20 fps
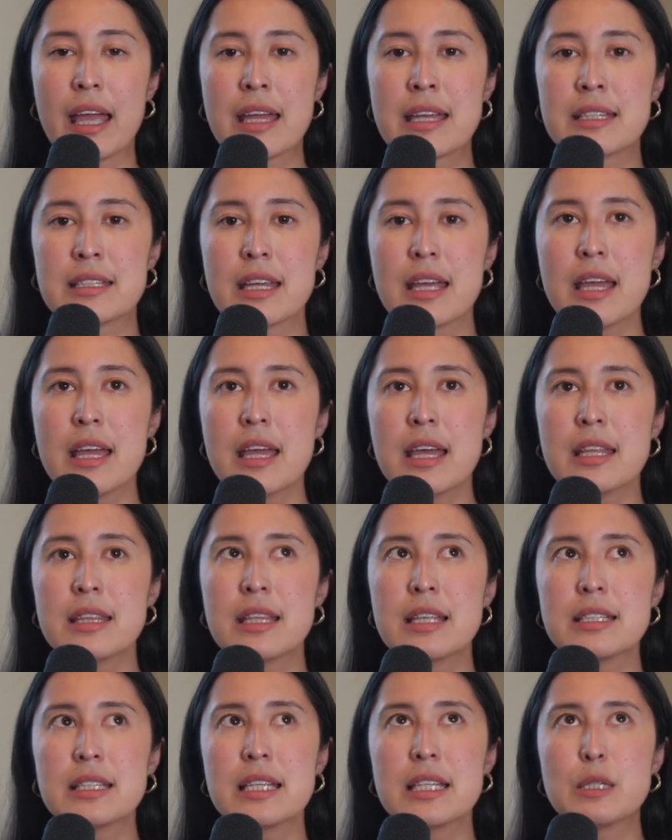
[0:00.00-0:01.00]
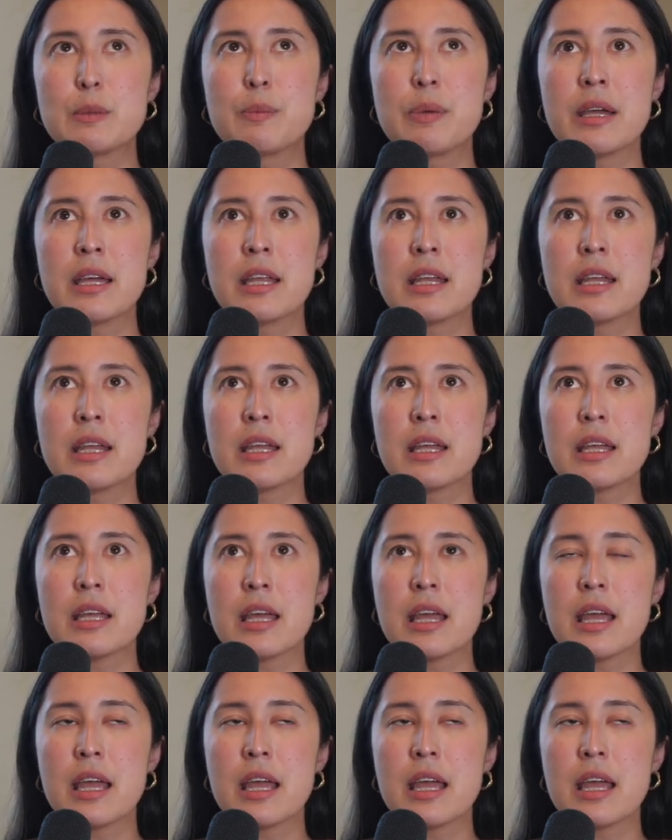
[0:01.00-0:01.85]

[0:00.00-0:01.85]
And this has been